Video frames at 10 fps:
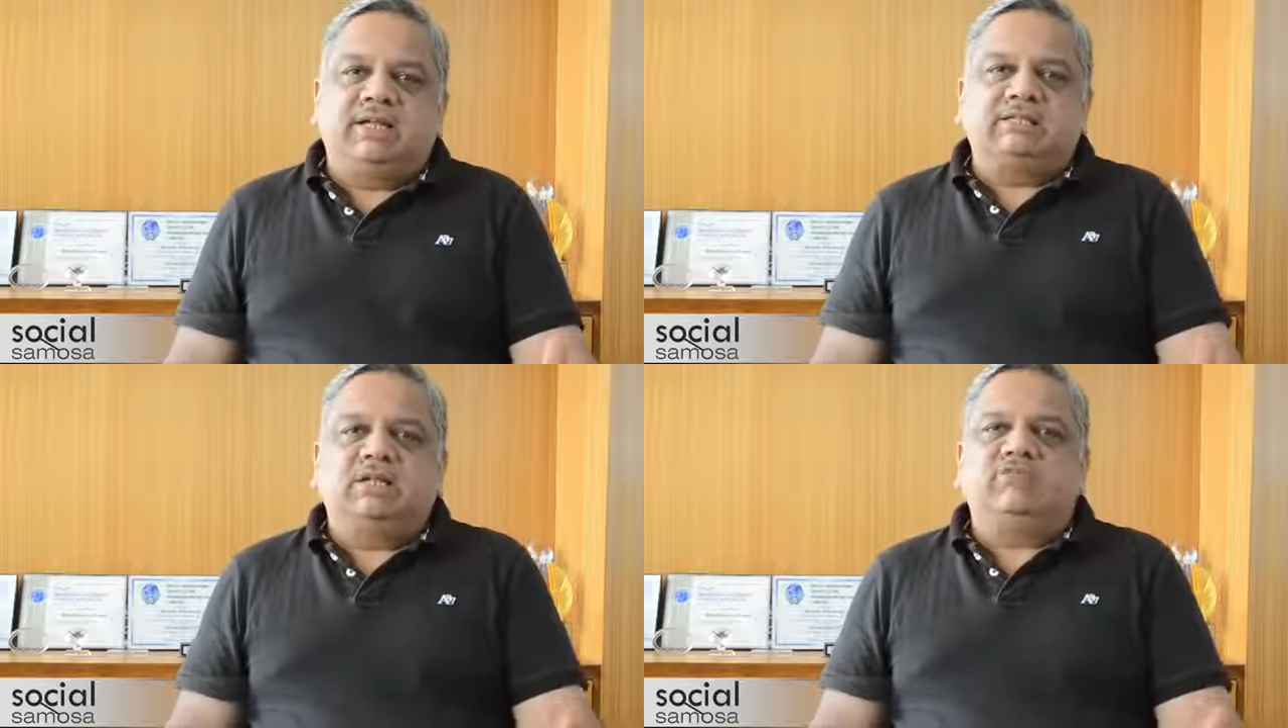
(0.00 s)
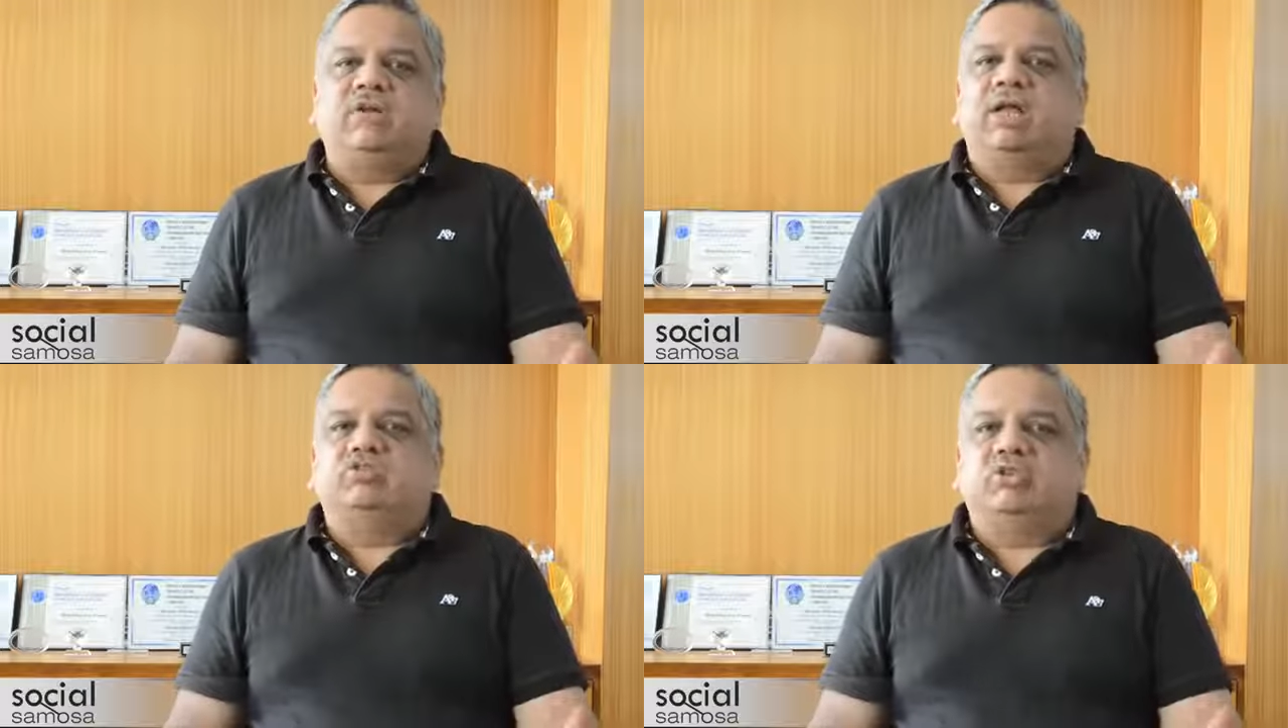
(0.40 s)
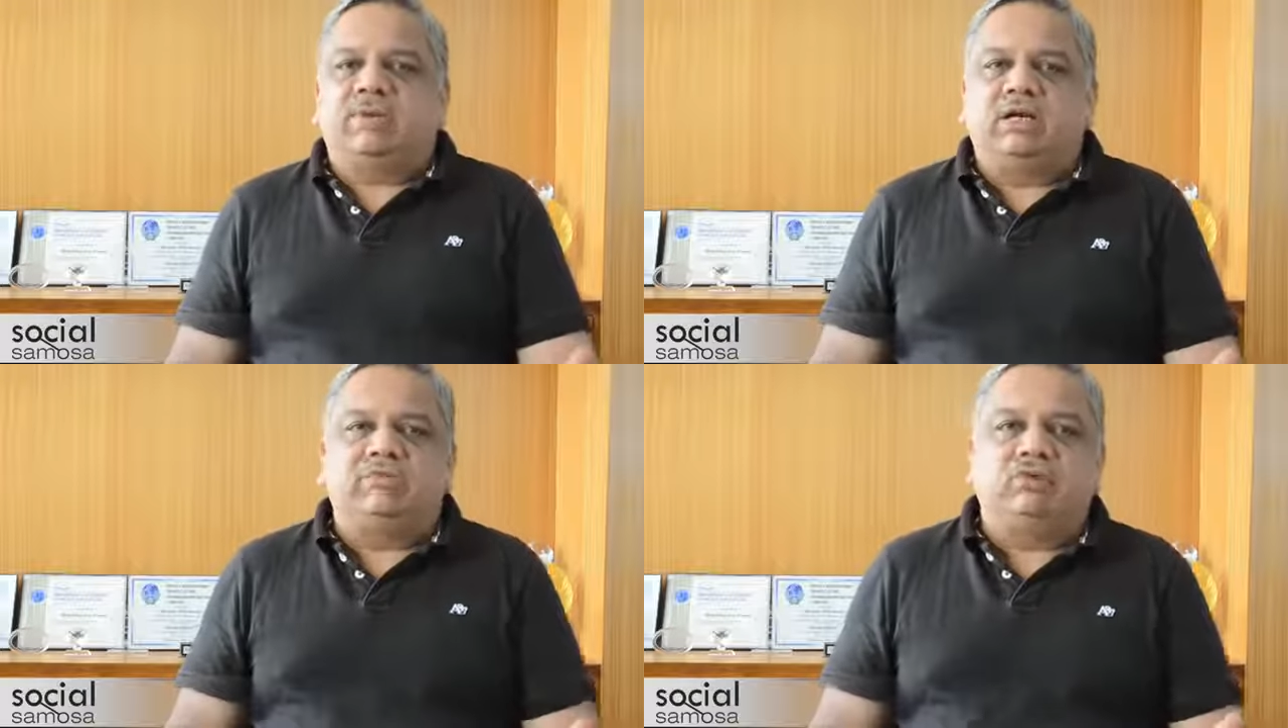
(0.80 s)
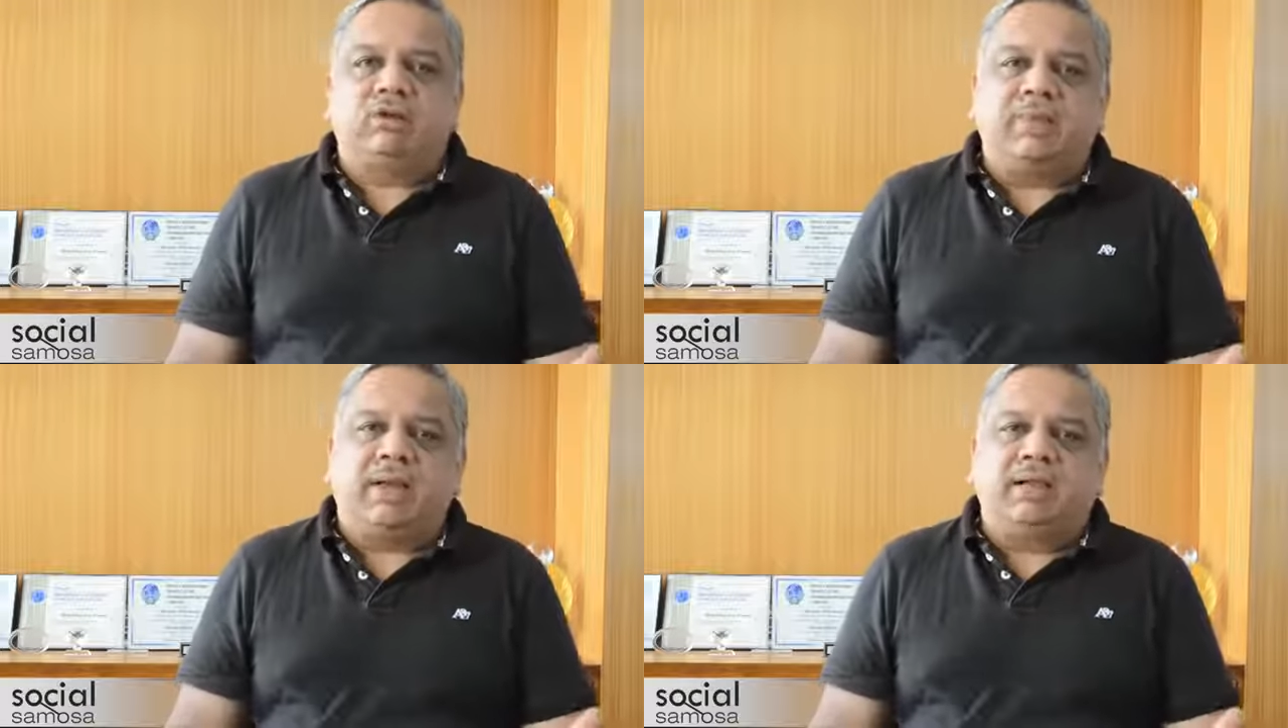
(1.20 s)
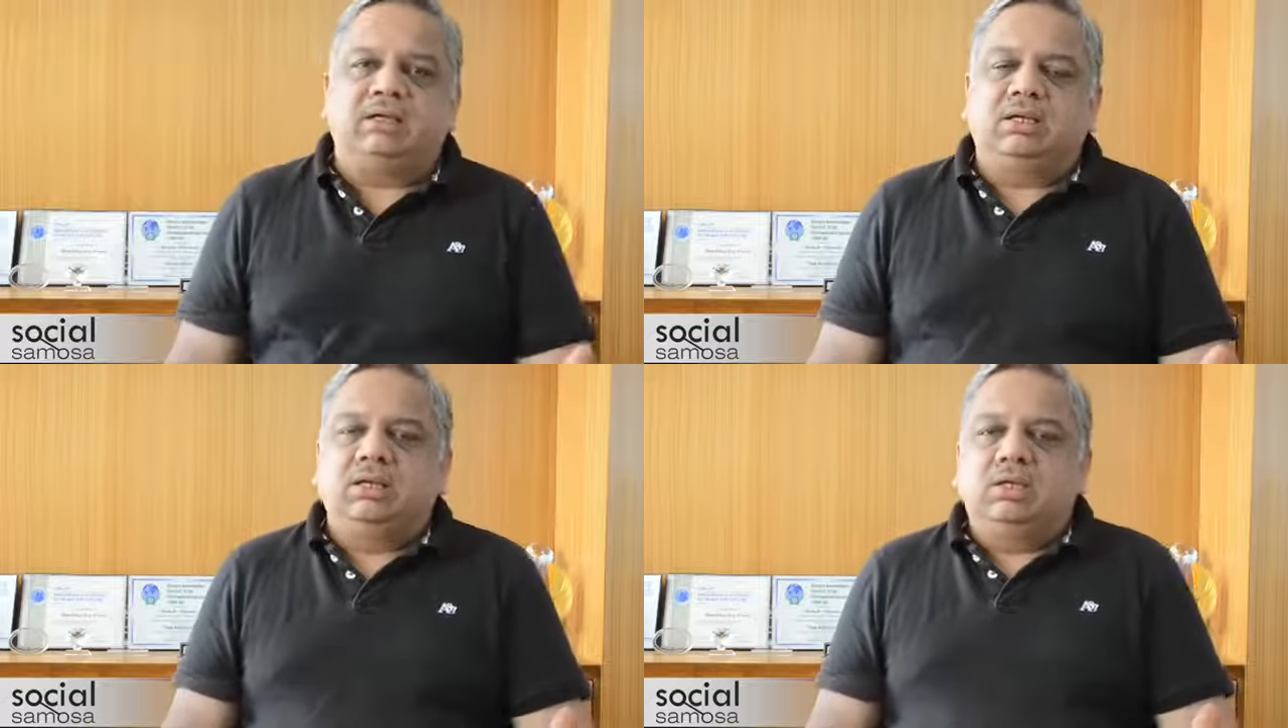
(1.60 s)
let's say a financial brand, if you're a bank,